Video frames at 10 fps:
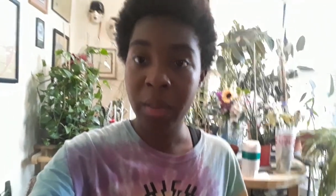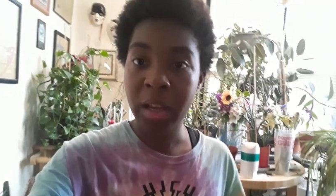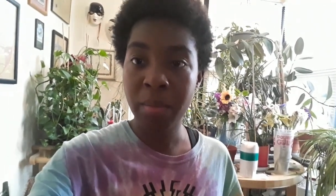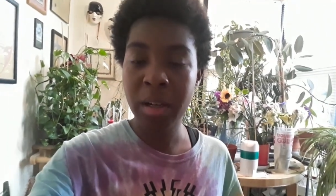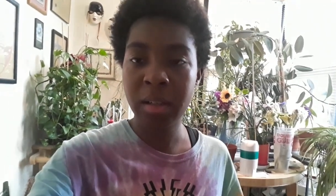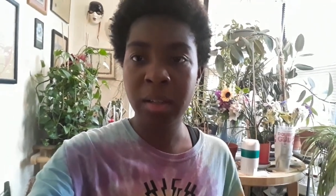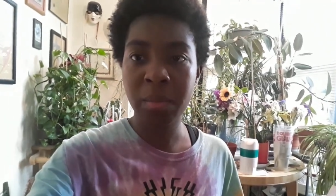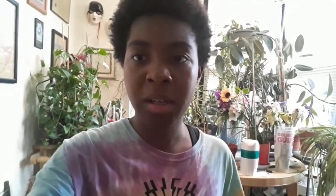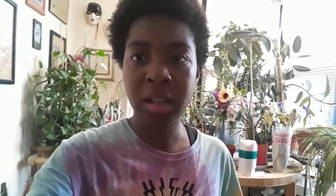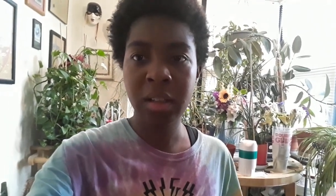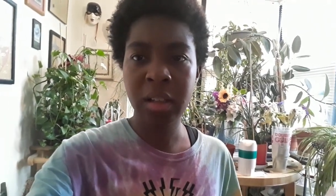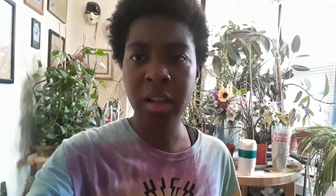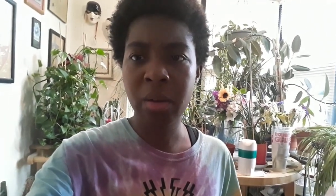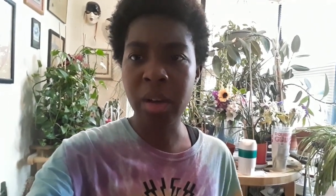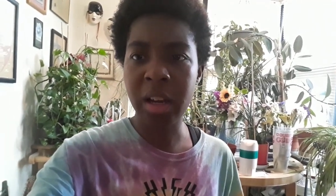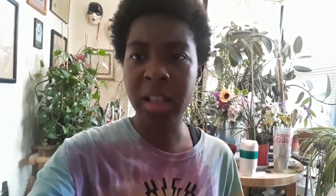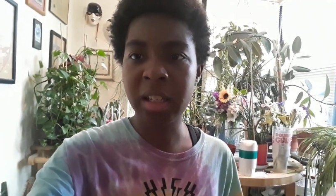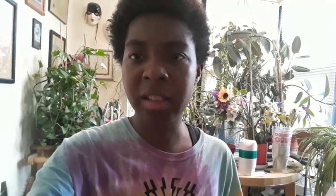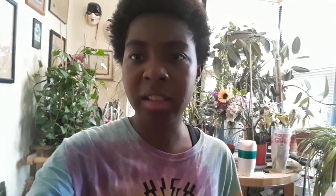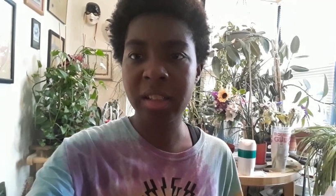And Mina's immediately like, okay,
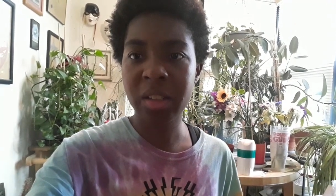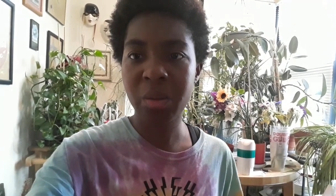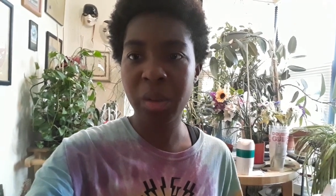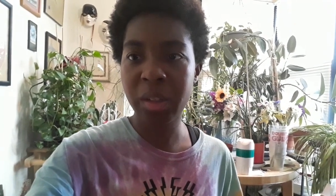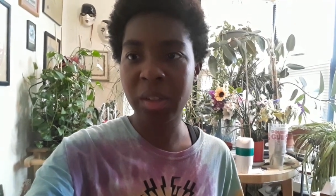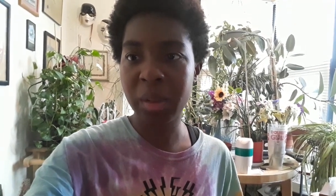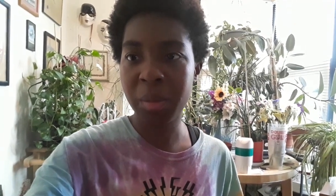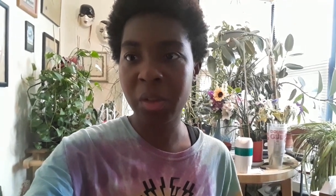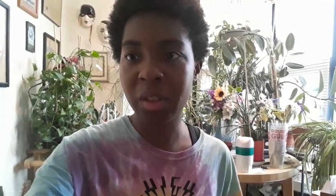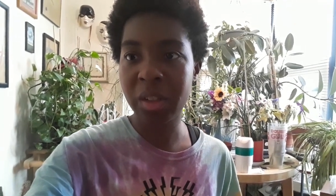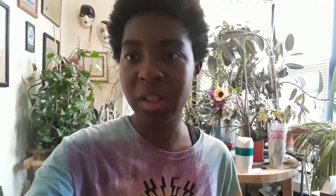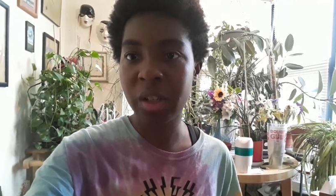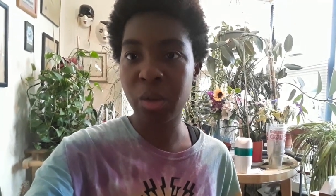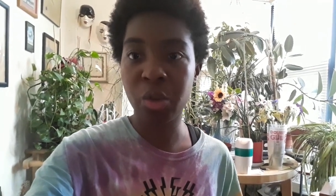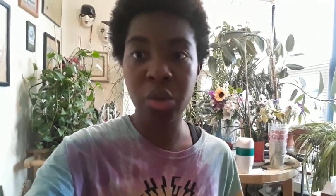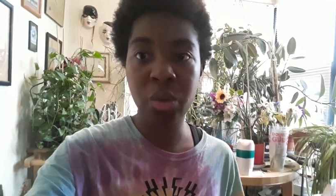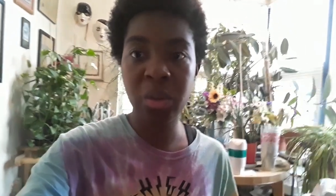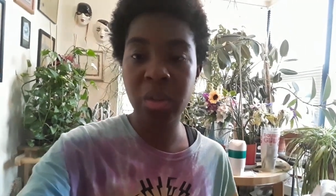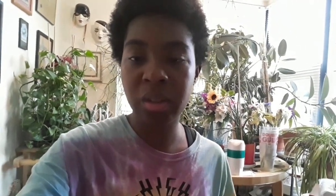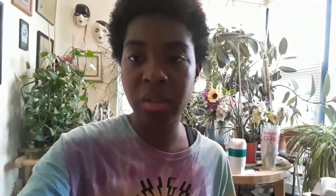that's really suspicious. Like, her shoes
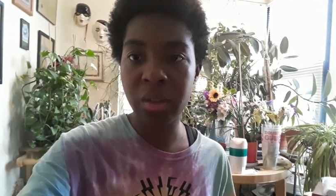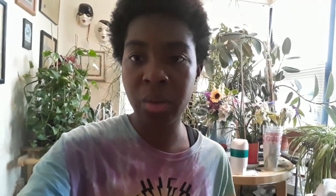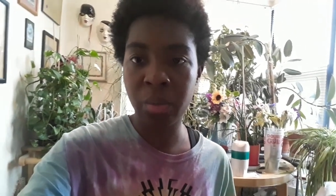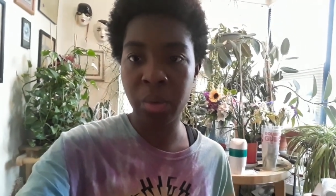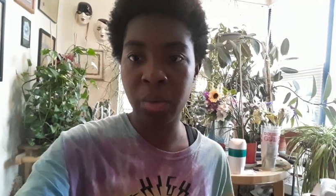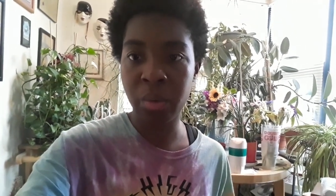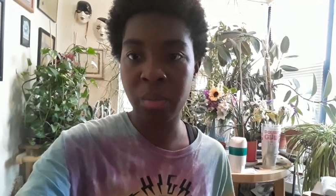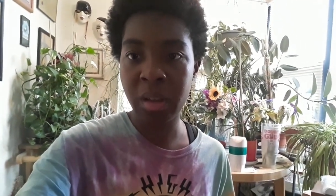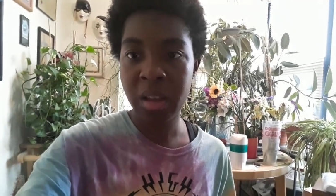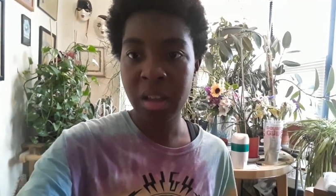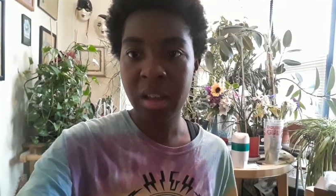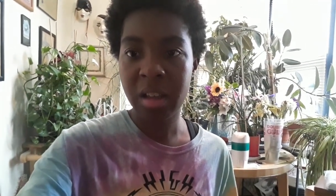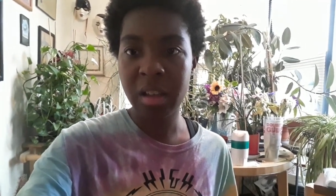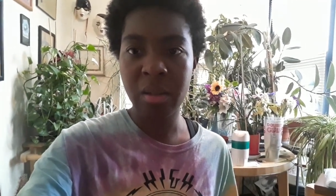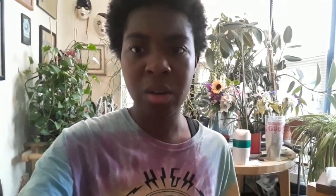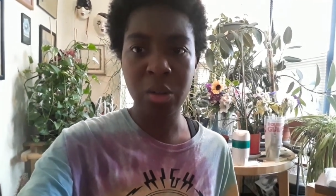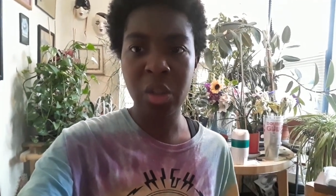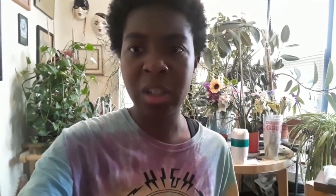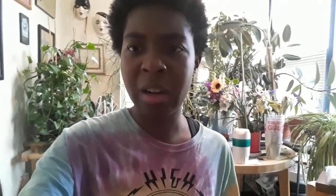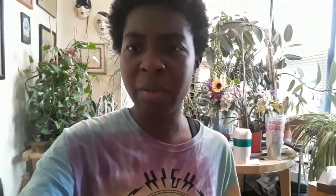are still in her room.
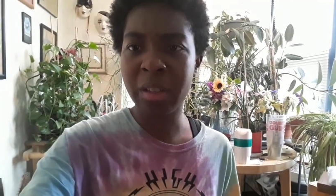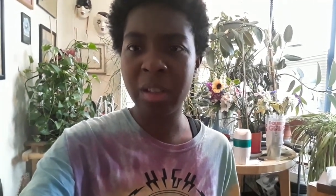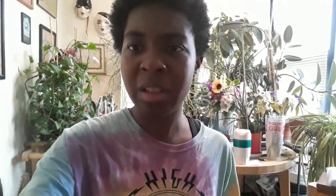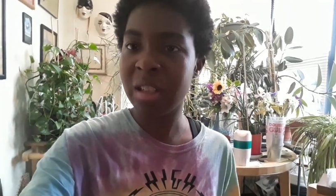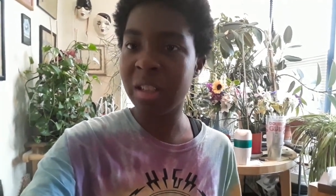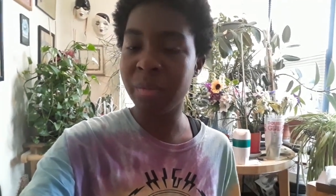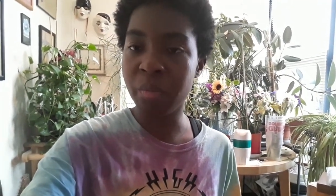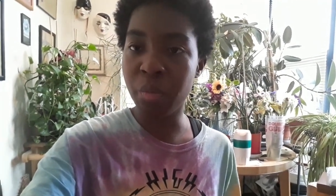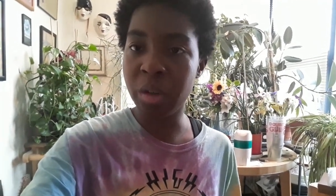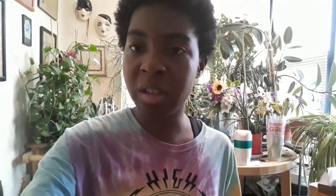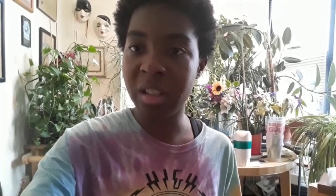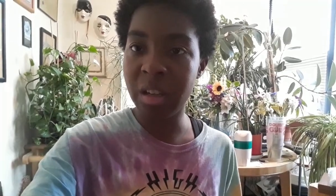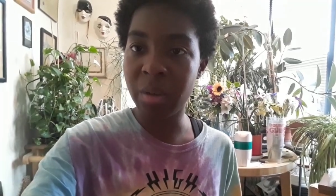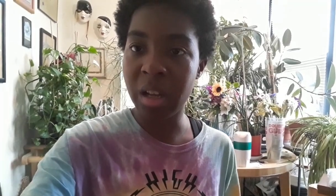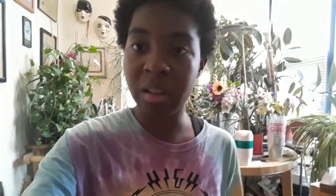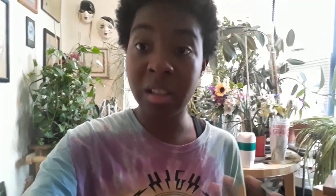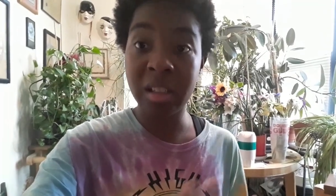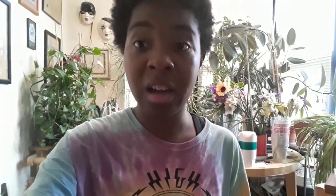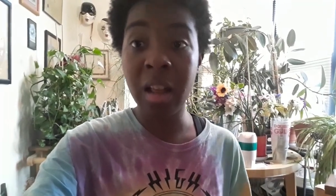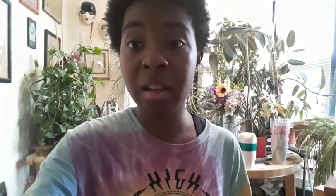She definitely wouldn't leave without at least
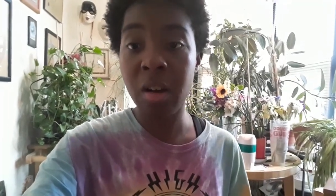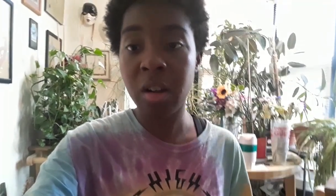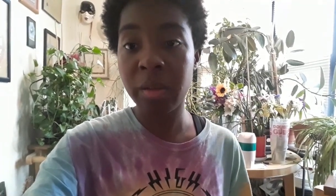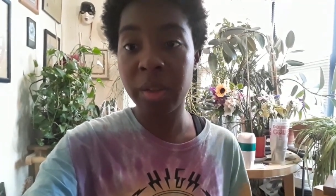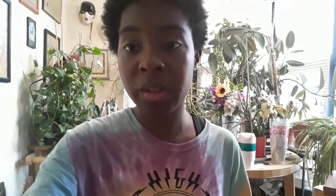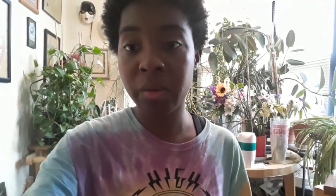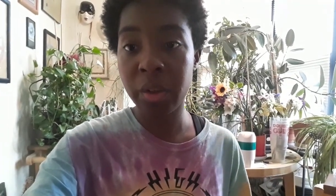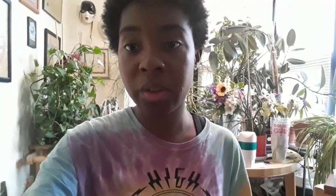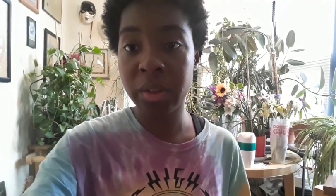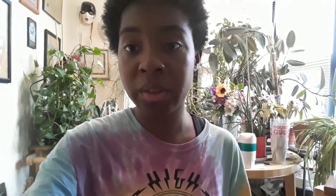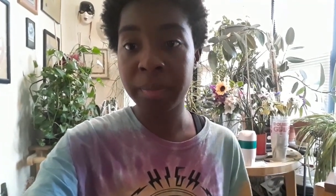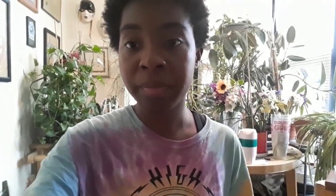telling all of us first.